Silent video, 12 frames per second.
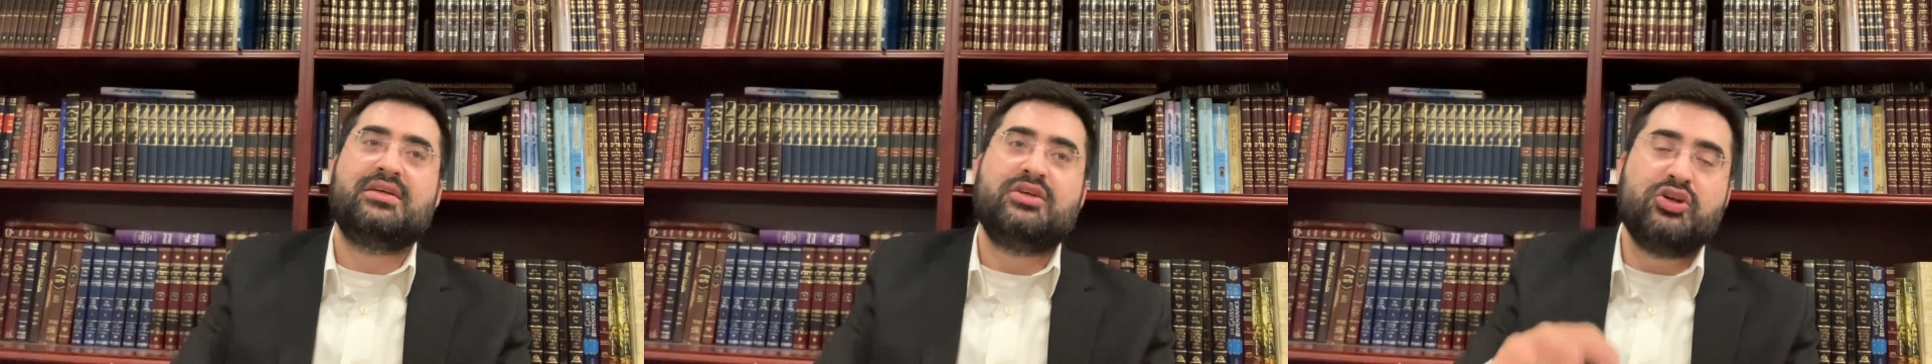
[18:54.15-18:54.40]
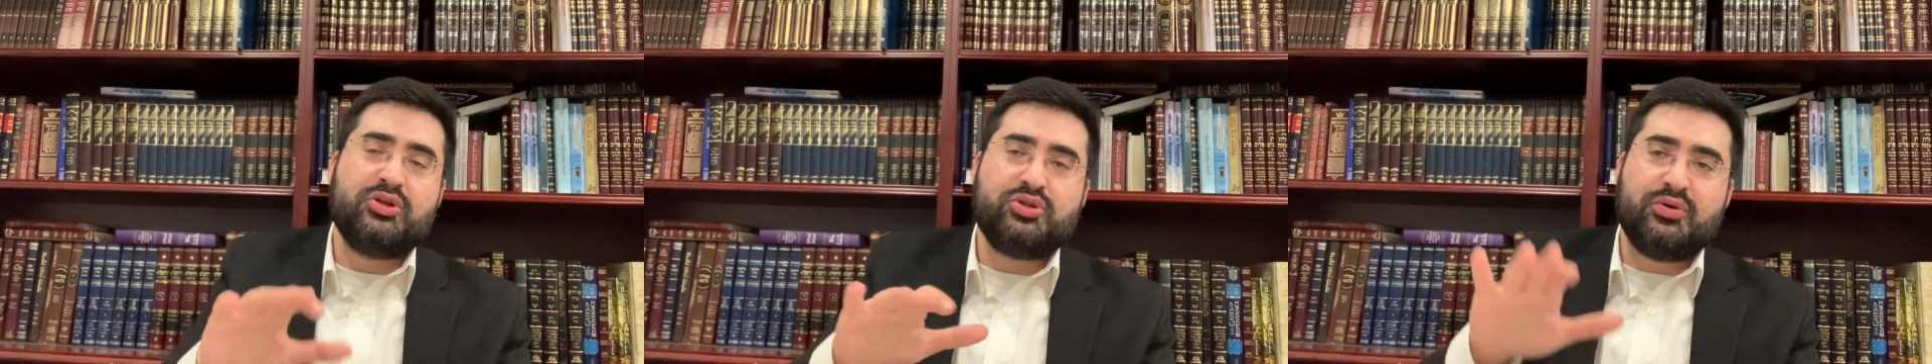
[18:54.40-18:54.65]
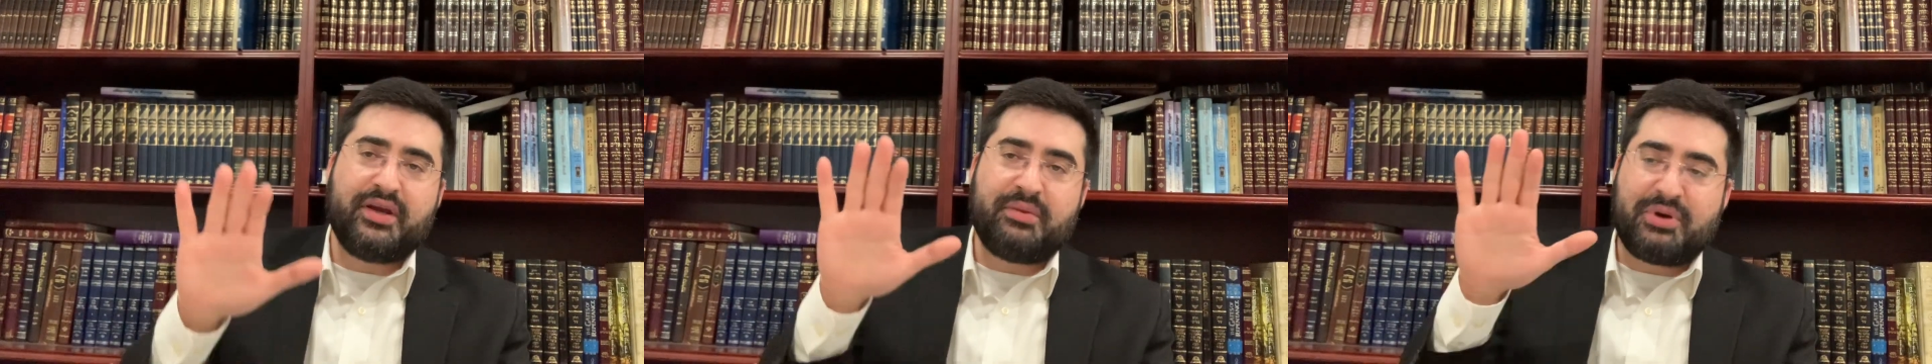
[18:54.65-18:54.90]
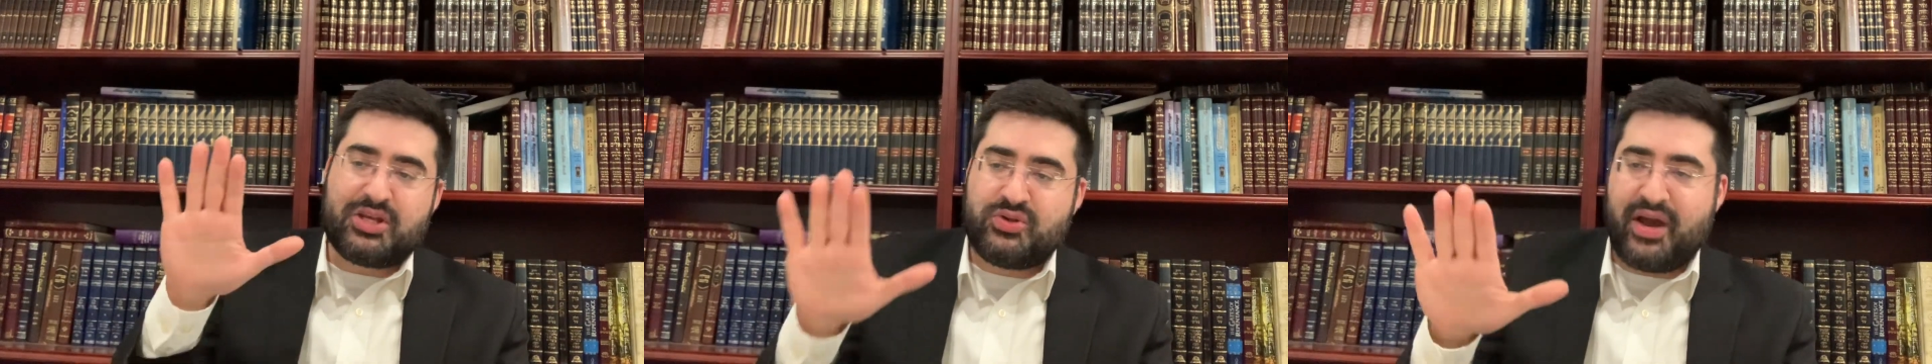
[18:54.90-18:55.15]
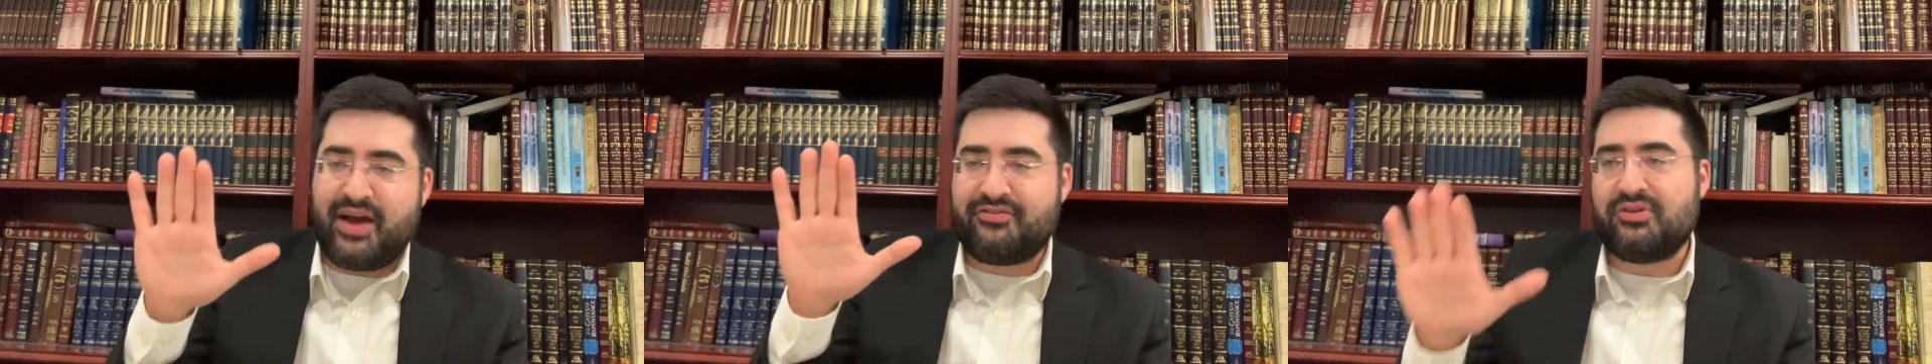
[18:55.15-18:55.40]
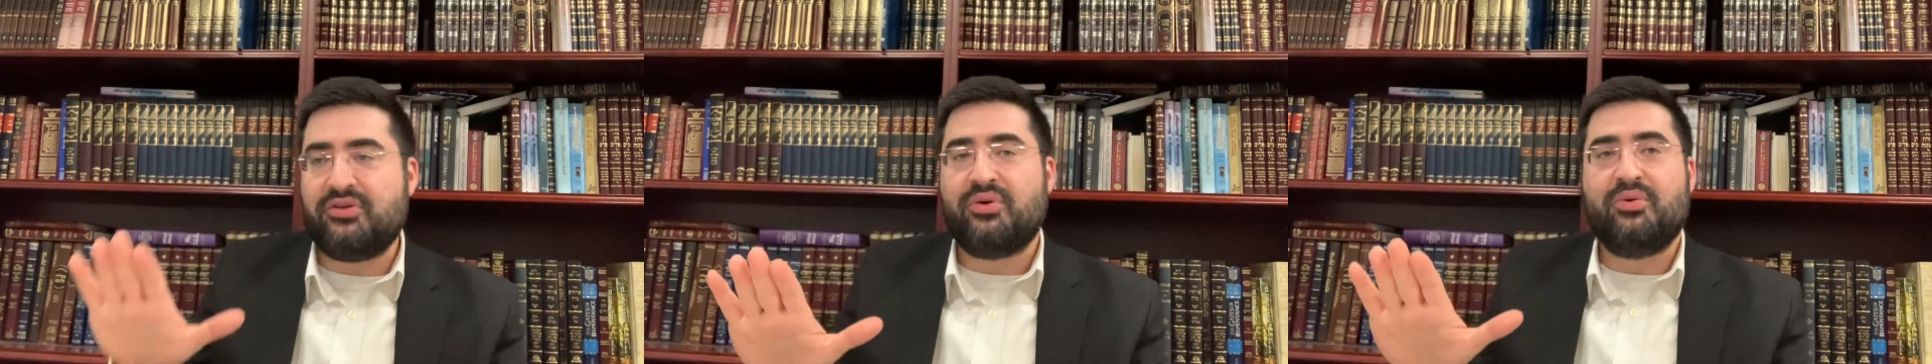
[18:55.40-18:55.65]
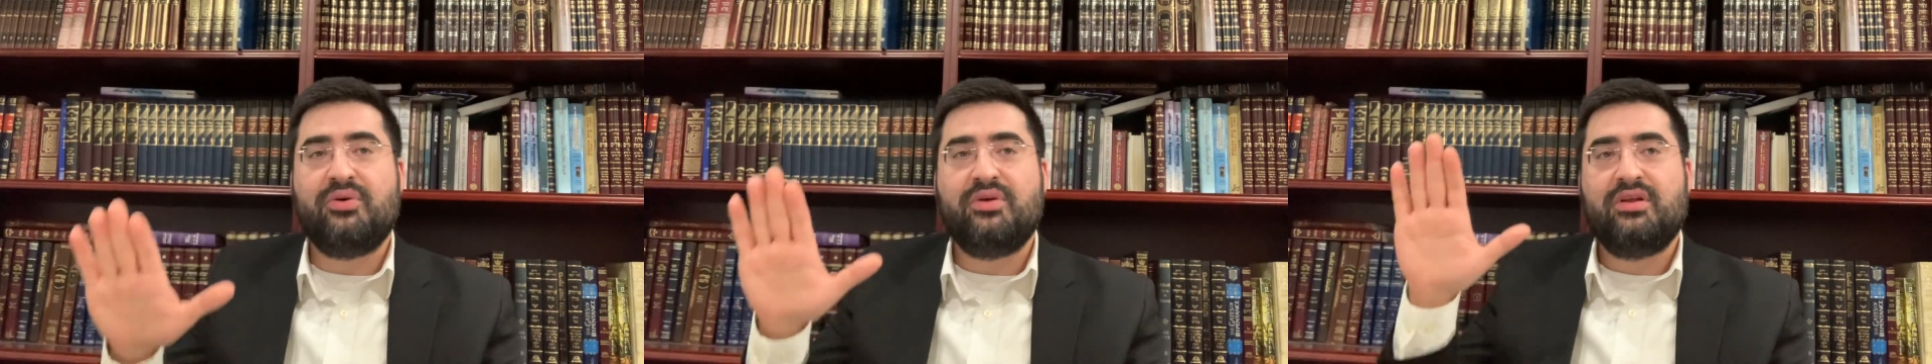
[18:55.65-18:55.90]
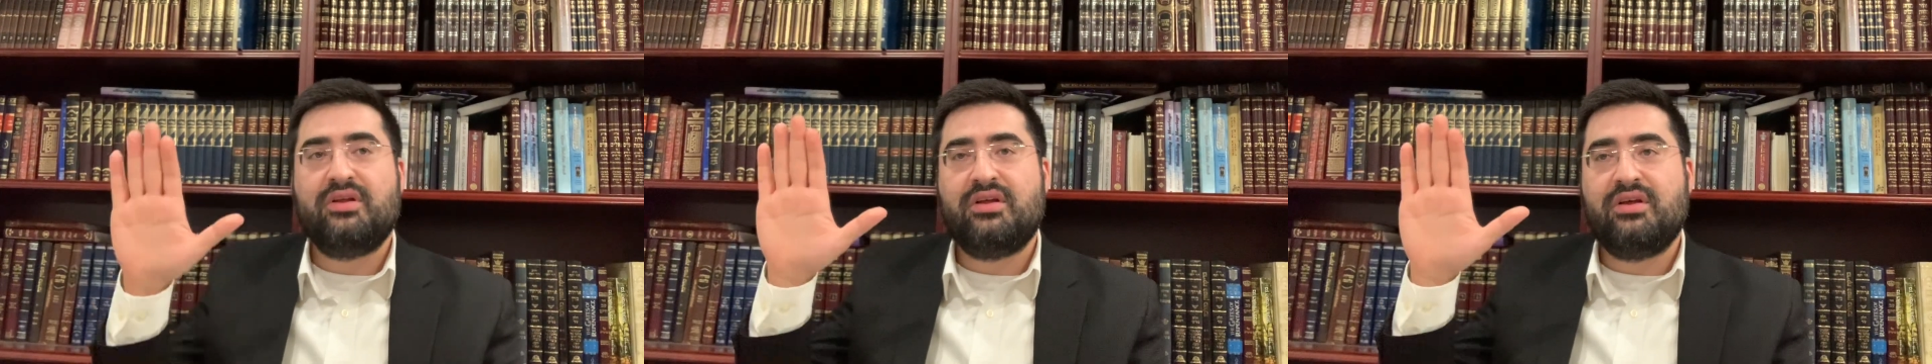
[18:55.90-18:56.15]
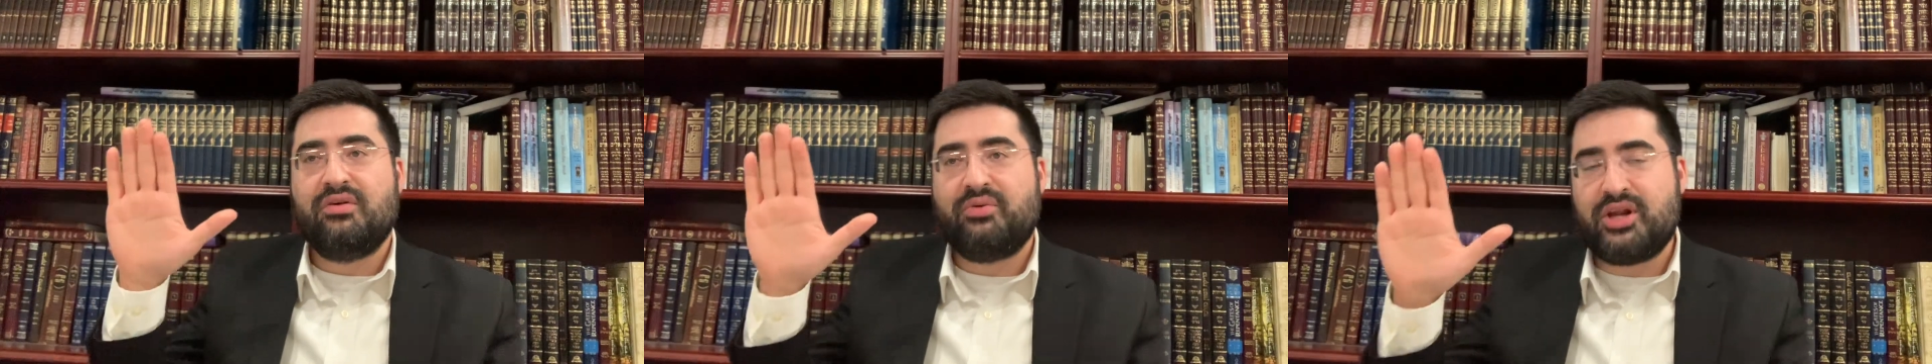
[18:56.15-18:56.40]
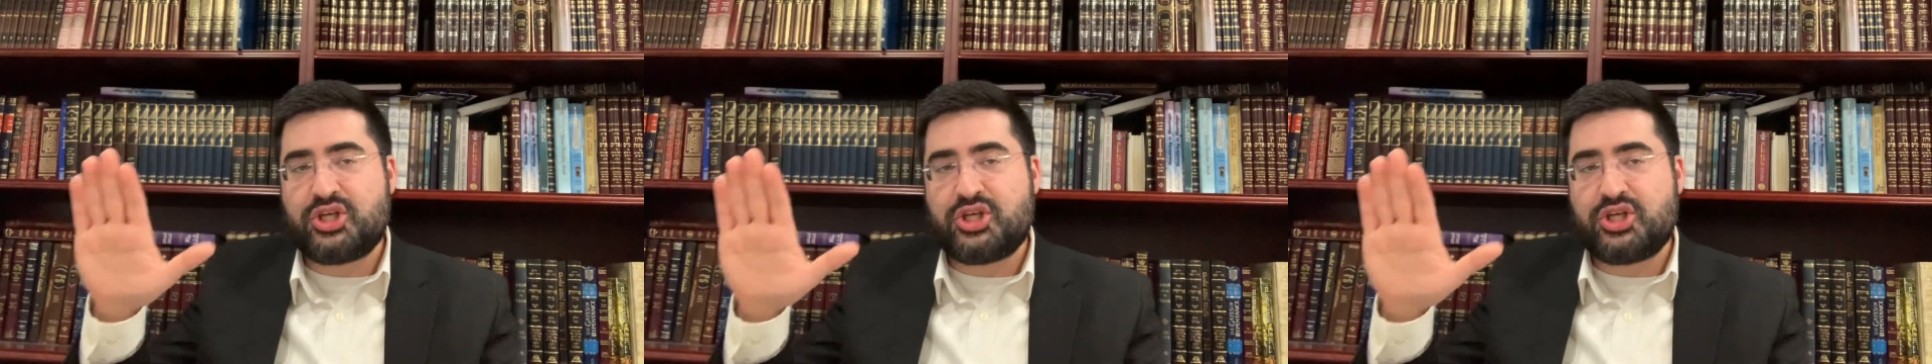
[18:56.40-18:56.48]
You're doing because you have to do. What